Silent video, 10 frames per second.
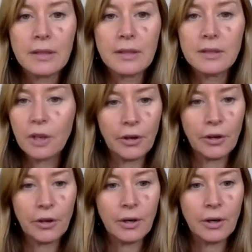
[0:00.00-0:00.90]
So
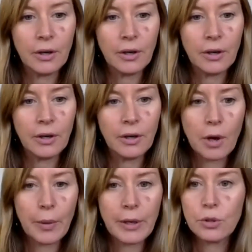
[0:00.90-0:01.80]
I'm
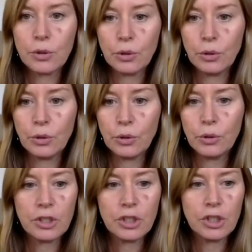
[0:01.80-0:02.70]
going to
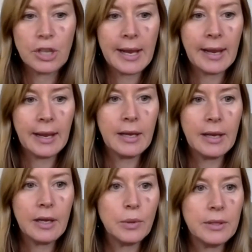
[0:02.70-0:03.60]

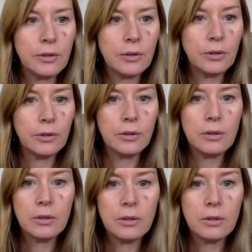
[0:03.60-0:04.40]
share with you